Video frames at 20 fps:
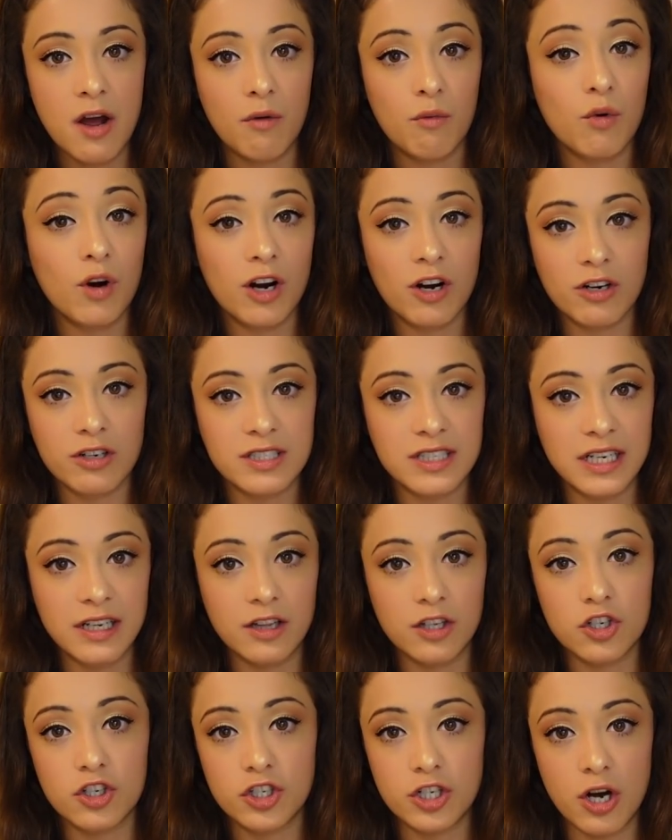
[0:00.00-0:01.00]
rehearsing
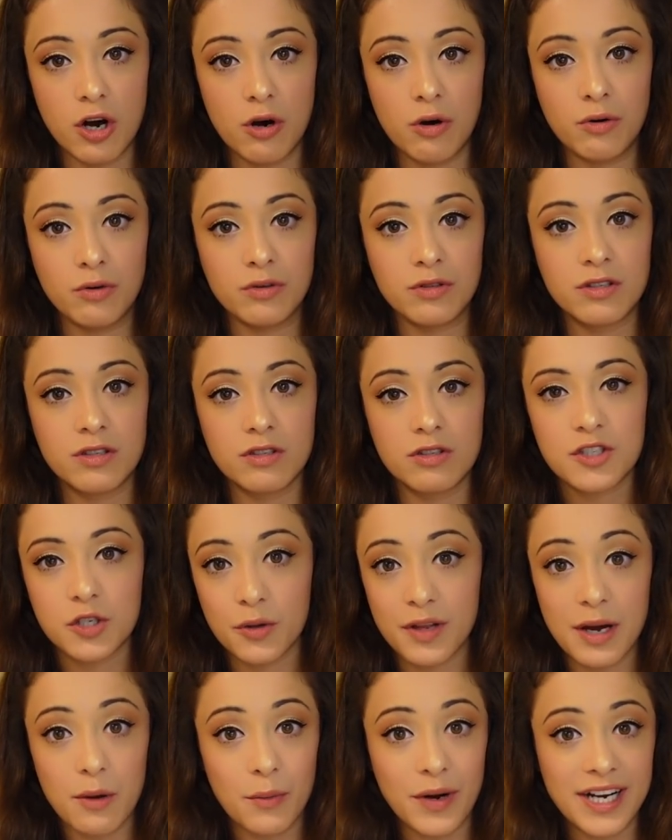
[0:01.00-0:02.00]
the shows so
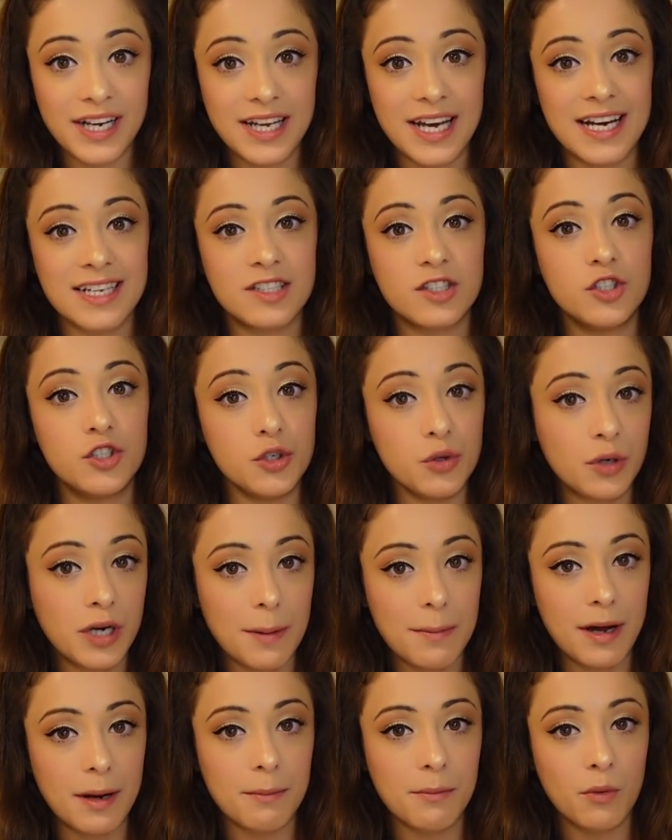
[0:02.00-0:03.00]
that when guests do
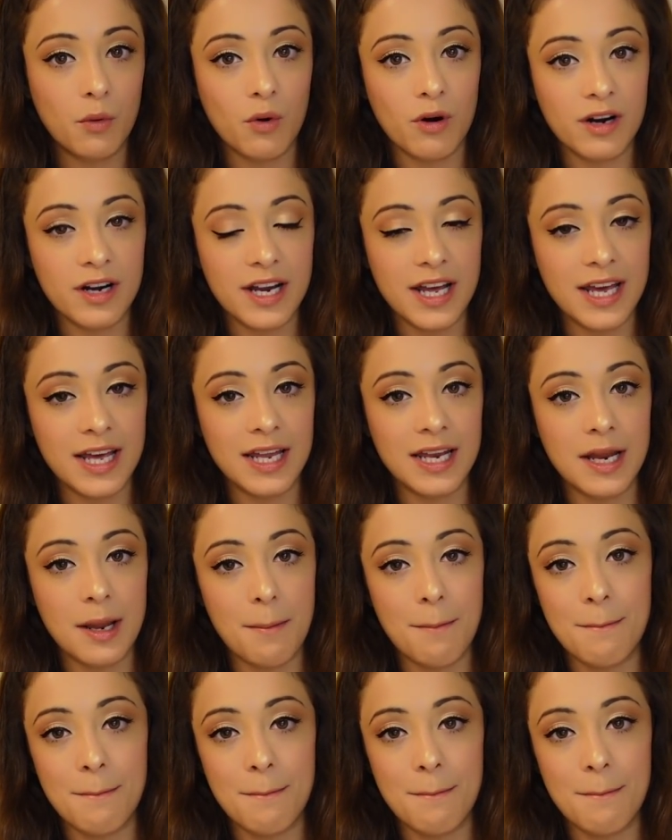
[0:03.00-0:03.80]
come on board in